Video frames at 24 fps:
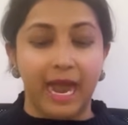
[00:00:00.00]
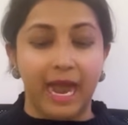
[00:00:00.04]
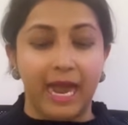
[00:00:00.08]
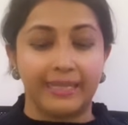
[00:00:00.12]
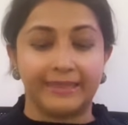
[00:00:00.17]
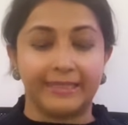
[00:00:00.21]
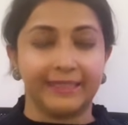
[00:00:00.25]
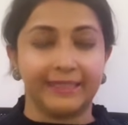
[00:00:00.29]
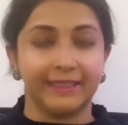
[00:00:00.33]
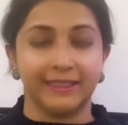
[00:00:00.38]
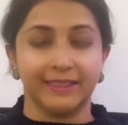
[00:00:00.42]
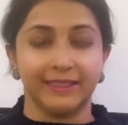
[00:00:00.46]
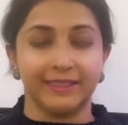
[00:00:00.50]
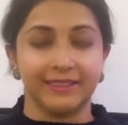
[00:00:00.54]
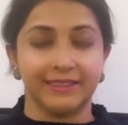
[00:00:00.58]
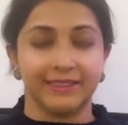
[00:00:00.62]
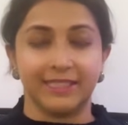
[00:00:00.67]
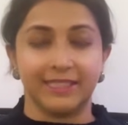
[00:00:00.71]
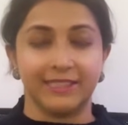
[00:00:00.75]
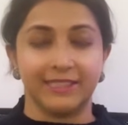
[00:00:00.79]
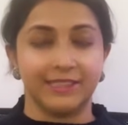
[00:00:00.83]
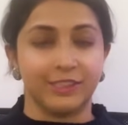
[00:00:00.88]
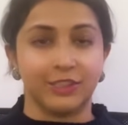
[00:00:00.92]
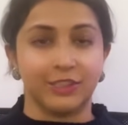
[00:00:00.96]
think
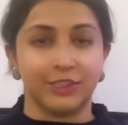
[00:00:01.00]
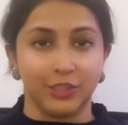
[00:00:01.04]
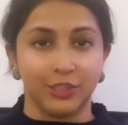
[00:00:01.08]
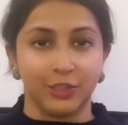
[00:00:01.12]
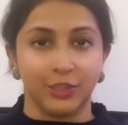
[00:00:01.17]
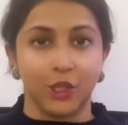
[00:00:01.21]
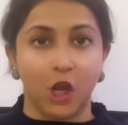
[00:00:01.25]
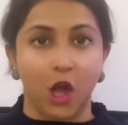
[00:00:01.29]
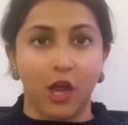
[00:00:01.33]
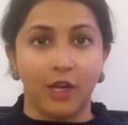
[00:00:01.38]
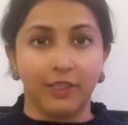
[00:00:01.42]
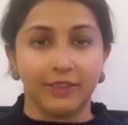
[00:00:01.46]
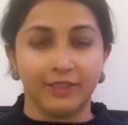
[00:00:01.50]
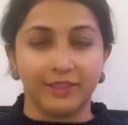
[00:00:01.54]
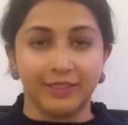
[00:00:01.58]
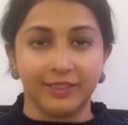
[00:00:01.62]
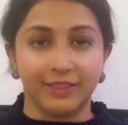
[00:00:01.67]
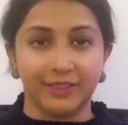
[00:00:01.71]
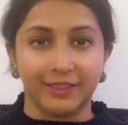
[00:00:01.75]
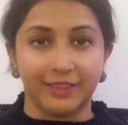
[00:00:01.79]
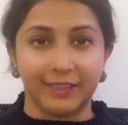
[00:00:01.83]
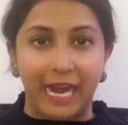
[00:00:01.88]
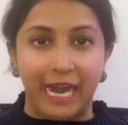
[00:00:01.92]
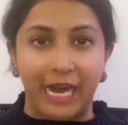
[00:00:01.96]
it's not
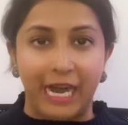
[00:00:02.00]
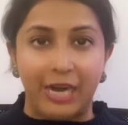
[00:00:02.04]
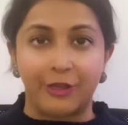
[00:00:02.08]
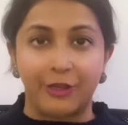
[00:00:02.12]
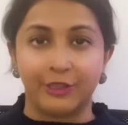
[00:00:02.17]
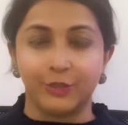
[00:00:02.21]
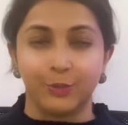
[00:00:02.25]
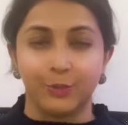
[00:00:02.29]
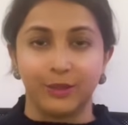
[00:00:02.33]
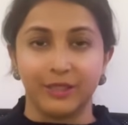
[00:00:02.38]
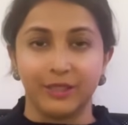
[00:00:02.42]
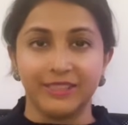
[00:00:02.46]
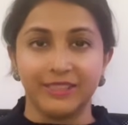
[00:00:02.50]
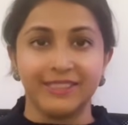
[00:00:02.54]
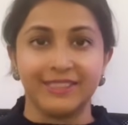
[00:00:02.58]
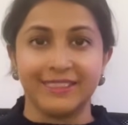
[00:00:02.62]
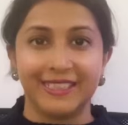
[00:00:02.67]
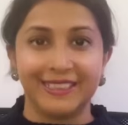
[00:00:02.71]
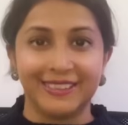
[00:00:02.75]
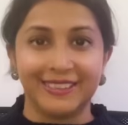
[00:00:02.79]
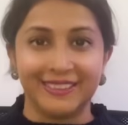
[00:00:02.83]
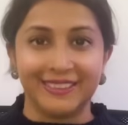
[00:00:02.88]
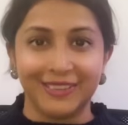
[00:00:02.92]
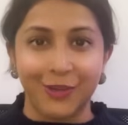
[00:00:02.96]

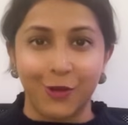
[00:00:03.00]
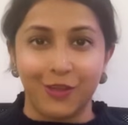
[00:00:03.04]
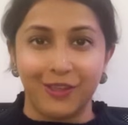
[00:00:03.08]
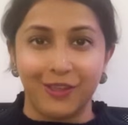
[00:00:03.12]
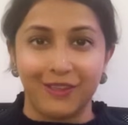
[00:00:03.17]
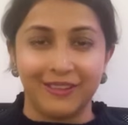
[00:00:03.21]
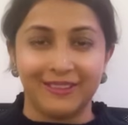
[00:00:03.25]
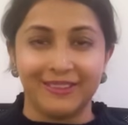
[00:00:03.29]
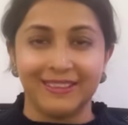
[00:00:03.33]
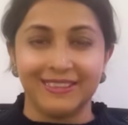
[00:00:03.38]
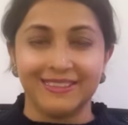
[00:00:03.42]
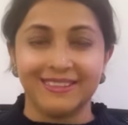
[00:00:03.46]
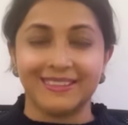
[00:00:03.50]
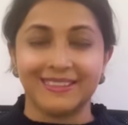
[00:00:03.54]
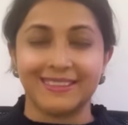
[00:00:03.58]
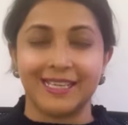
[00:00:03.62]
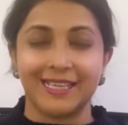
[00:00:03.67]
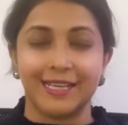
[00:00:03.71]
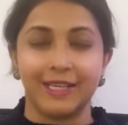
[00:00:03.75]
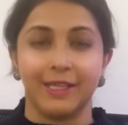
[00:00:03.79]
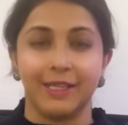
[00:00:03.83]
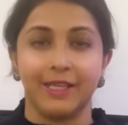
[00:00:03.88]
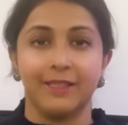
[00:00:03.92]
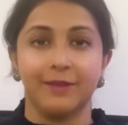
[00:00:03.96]
characteristic in this
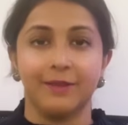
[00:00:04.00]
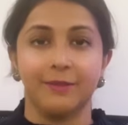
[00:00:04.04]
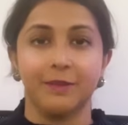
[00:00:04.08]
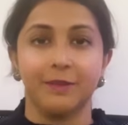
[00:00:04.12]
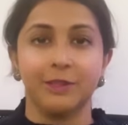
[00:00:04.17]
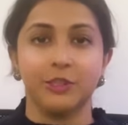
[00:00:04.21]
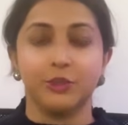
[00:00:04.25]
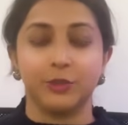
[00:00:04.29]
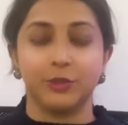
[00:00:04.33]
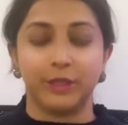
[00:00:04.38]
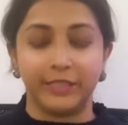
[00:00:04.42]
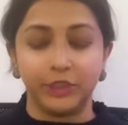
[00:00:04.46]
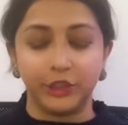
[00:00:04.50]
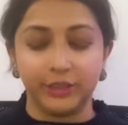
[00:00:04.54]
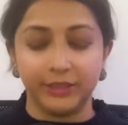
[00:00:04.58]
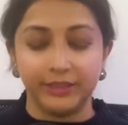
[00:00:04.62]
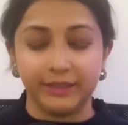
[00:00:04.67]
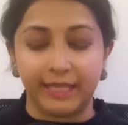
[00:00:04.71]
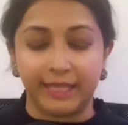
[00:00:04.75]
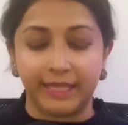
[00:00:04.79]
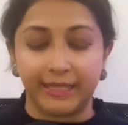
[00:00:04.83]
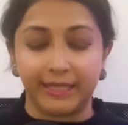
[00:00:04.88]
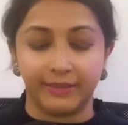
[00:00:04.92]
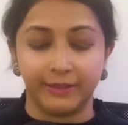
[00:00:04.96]

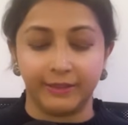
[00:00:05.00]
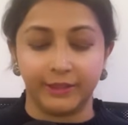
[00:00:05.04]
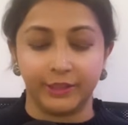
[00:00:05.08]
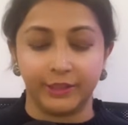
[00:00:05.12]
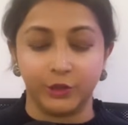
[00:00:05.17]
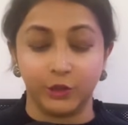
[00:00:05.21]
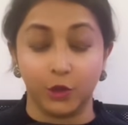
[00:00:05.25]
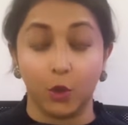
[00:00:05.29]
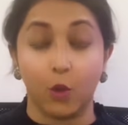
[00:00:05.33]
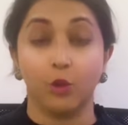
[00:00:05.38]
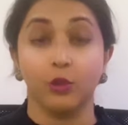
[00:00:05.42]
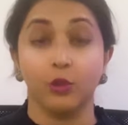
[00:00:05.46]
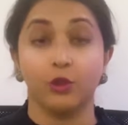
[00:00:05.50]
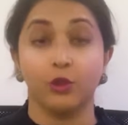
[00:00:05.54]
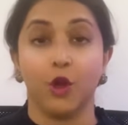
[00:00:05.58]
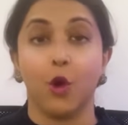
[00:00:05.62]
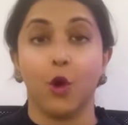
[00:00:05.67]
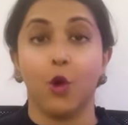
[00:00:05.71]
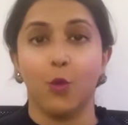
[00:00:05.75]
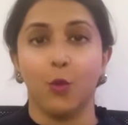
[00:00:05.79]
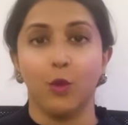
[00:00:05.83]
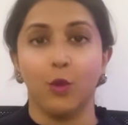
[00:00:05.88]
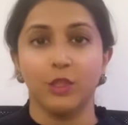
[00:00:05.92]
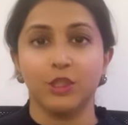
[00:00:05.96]
administration that you don't
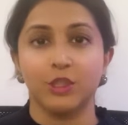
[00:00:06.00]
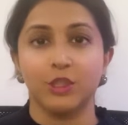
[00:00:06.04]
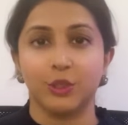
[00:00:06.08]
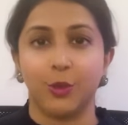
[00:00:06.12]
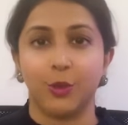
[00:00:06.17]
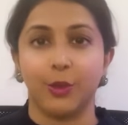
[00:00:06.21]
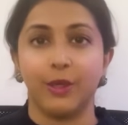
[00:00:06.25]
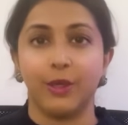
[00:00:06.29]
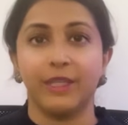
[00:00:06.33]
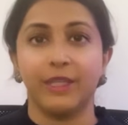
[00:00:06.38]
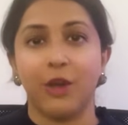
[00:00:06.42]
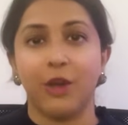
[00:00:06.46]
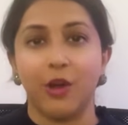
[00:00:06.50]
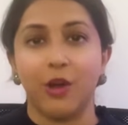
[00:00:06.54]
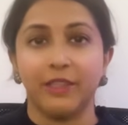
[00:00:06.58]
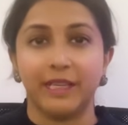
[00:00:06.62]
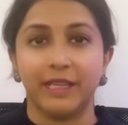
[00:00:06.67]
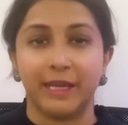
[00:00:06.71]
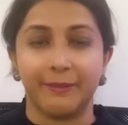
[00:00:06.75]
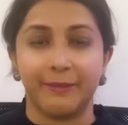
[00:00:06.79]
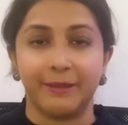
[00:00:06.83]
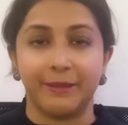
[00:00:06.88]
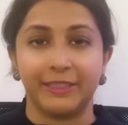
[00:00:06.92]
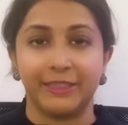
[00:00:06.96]
know what's going
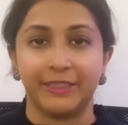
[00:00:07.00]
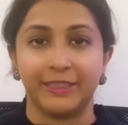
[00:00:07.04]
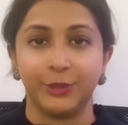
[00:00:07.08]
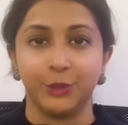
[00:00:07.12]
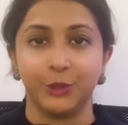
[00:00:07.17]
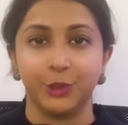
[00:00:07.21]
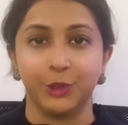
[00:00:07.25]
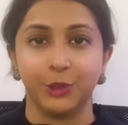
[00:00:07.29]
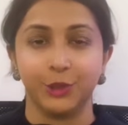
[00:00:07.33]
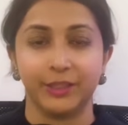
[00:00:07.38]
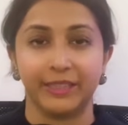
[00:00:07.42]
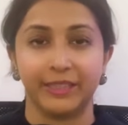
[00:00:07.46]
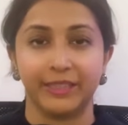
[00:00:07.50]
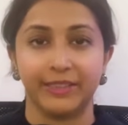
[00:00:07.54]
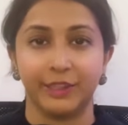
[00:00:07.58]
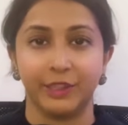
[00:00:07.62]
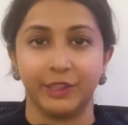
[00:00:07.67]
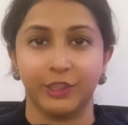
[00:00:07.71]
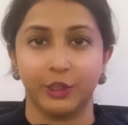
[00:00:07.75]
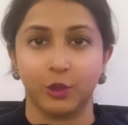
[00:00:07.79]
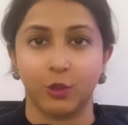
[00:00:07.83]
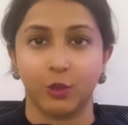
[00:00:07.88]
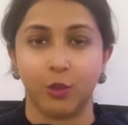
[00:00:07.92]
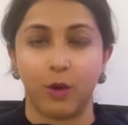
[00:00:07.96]
on. I mean, usually
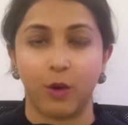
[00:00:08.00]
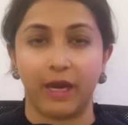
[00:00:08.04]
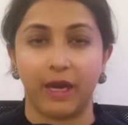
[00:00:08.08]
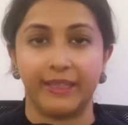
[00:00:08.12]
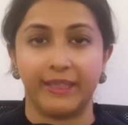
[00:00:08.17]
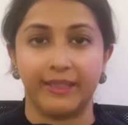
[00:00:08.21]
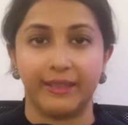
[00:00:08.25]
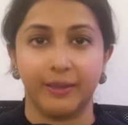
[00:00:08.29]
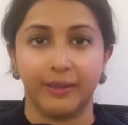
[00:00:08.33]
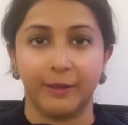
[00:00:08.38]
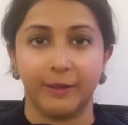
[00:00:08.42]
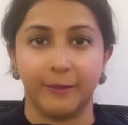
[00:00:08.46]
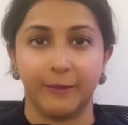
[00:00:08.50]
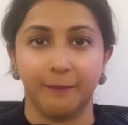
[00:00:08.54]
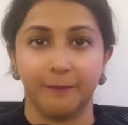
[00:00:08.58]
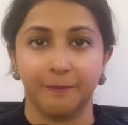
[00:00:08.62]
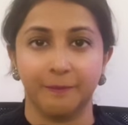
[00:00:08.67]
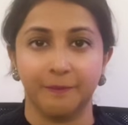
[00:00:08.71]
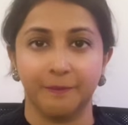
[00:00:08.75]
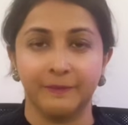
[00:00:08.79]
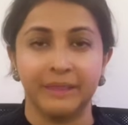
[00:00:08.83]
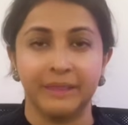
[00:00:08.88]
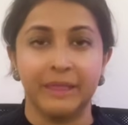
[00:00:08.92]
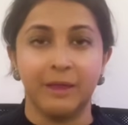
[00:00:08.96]
they're quite
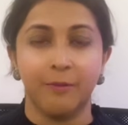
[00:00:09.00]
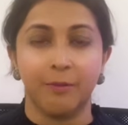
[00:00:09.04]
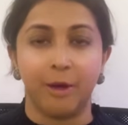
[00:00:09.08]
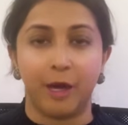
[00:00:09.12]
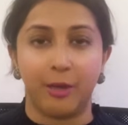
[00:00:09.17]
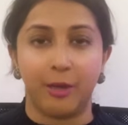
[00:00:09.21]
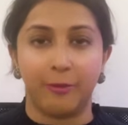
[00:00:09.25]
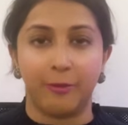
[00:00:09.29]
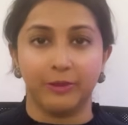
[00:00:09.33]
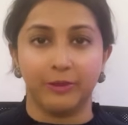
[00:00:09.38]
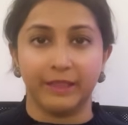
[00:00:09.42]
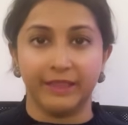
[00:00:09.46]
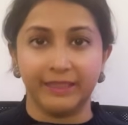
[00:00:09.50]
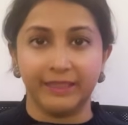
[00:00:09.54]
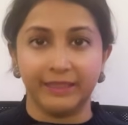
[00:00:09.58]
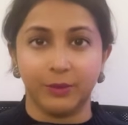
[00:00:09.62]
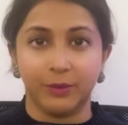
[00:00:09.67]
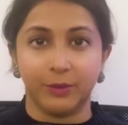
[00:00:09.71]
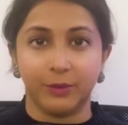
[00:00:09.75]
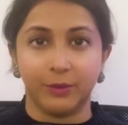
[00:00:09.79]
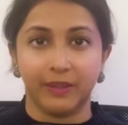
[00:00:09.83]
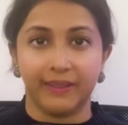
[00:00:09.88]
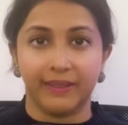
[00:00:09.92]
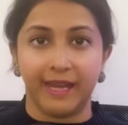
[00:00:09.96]
public
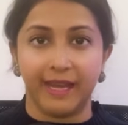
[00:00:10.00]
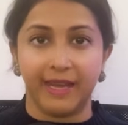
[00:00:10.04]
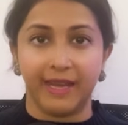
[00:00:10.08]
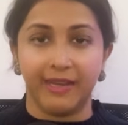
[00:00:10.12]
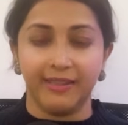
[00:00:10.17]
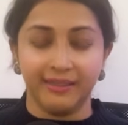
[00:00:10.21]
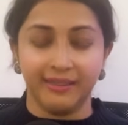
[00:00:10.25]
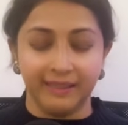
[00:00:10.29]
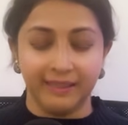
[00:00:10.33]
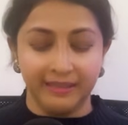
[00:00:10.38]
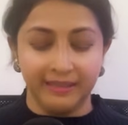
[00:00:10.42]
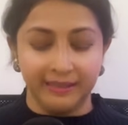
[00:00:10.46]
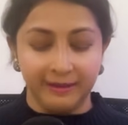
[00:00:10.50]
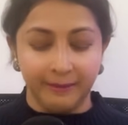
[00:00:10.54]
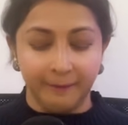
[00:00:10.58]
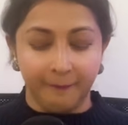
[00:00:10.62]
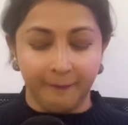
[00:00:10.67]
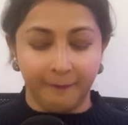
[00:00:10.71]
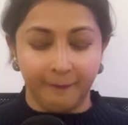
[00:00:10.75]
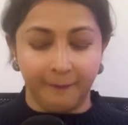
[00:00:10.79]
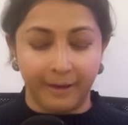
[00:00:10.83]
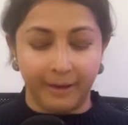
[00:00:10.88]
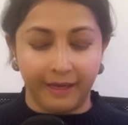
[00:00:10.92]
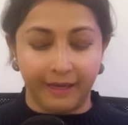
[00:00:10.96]
with that,
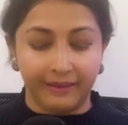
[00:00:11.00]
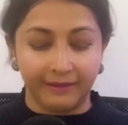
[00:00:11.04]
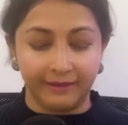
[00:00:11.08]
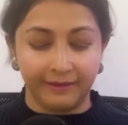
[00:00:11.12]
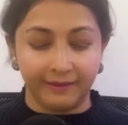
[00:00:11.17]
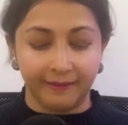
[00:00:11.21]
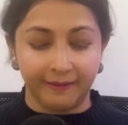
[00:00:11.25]
but